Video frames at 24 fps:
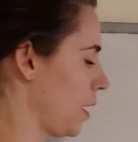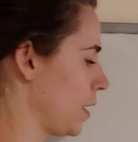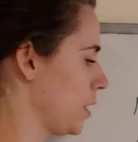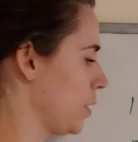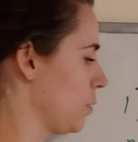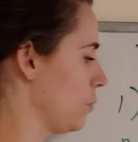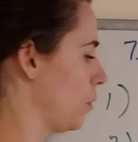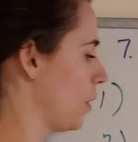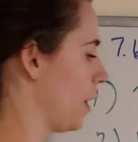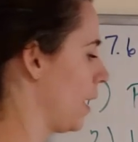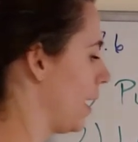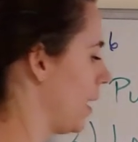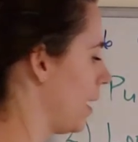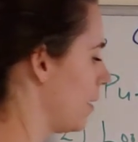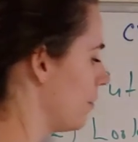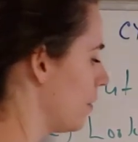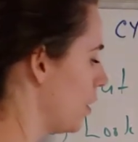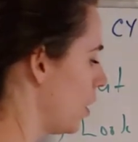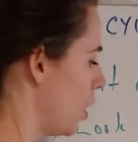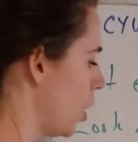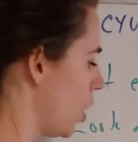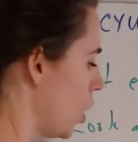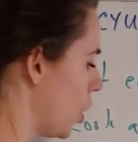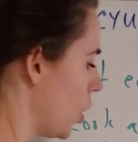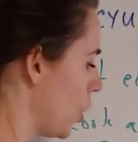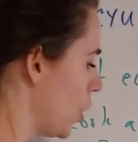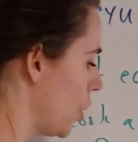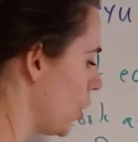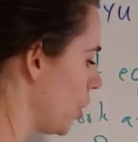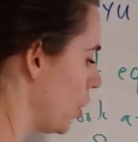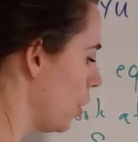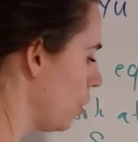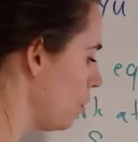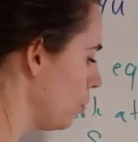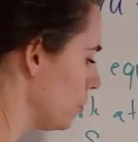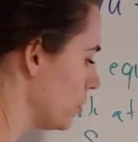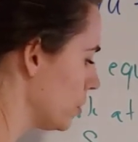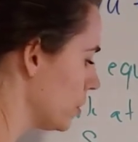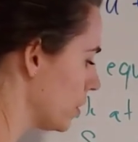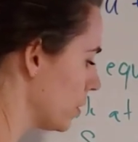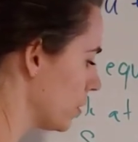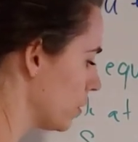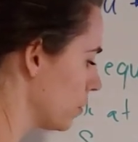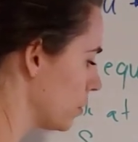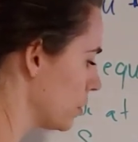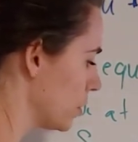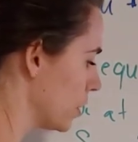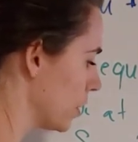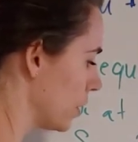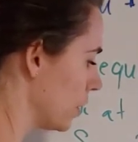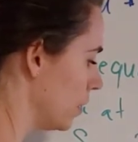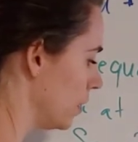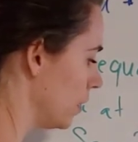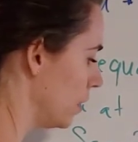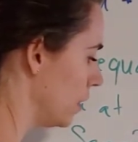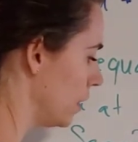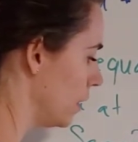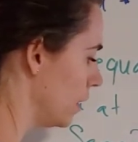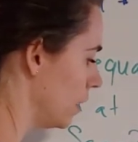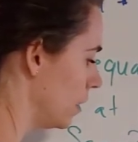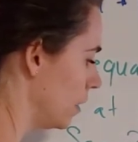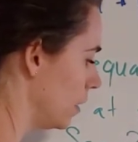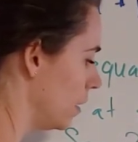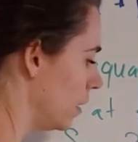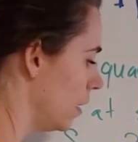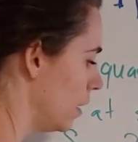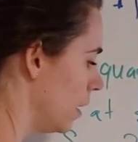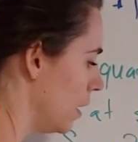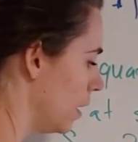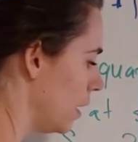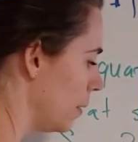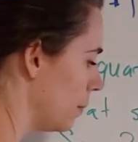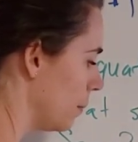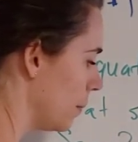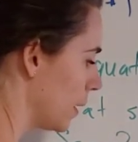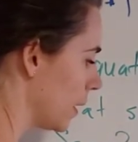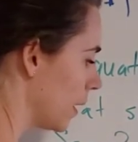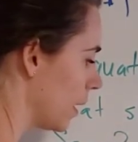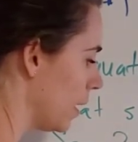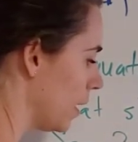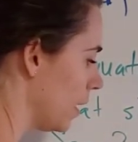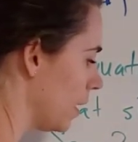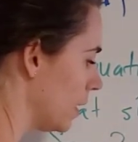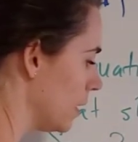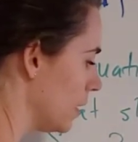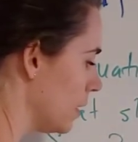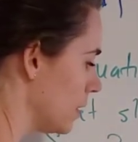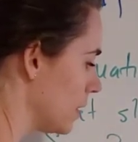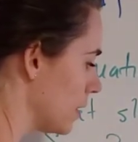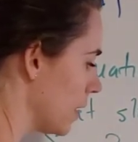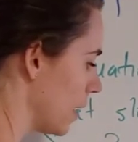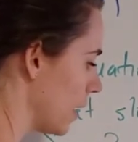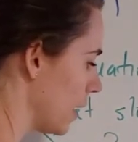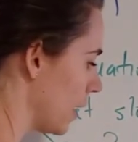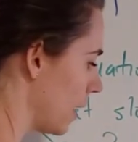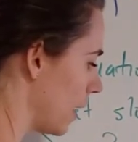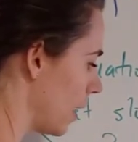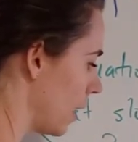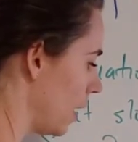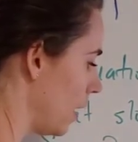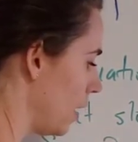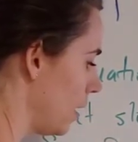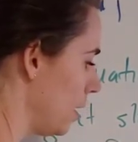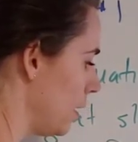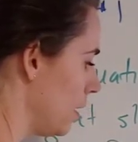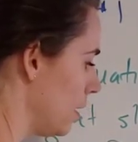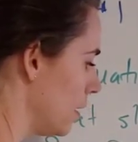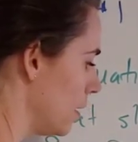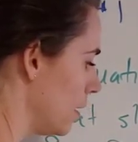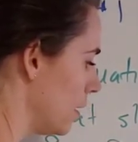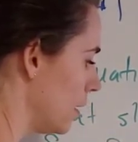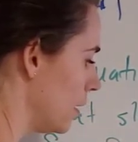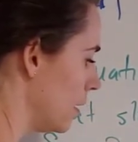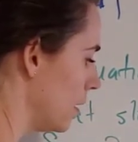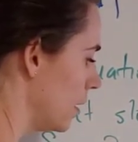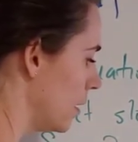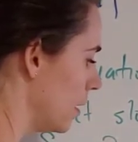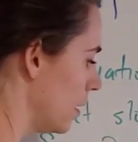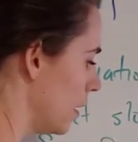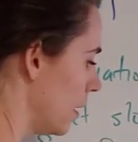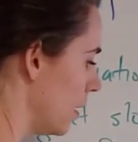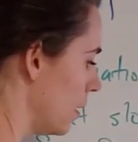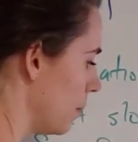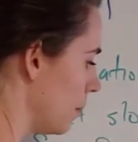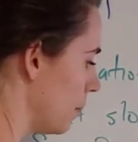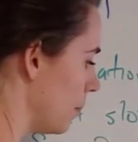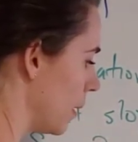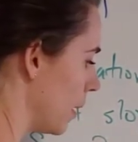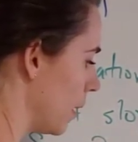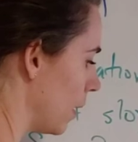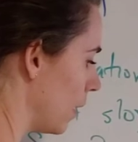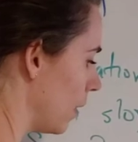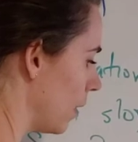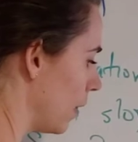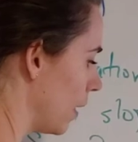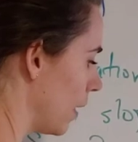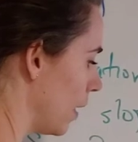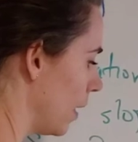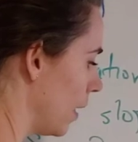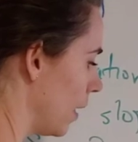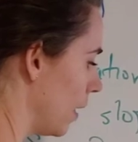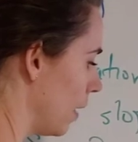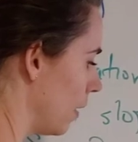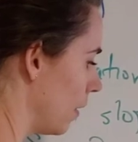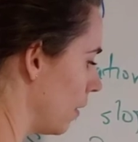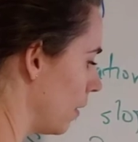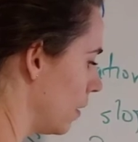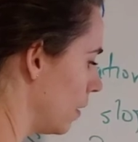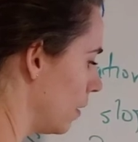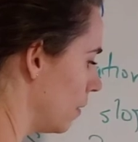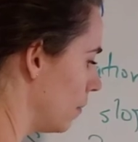you will have no solution because they are parallel.